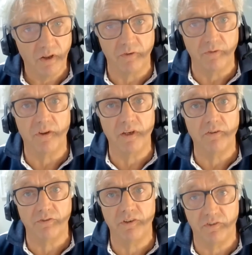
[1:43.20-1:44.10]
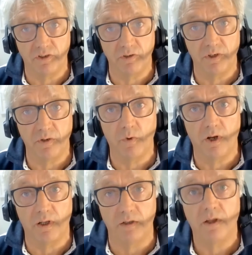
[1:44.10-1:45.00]
the industry is doing
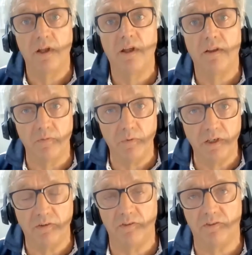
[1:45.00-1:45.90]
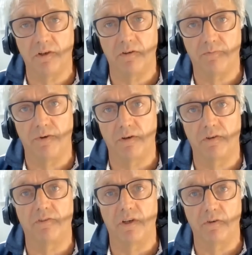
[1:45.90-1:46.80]
well. Then we need to start
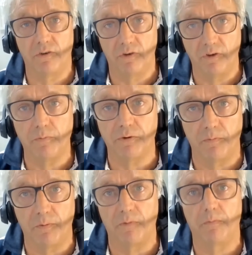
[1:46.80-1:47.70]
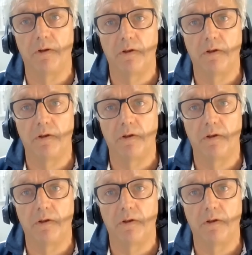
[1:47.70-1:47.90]
focusing on the problem.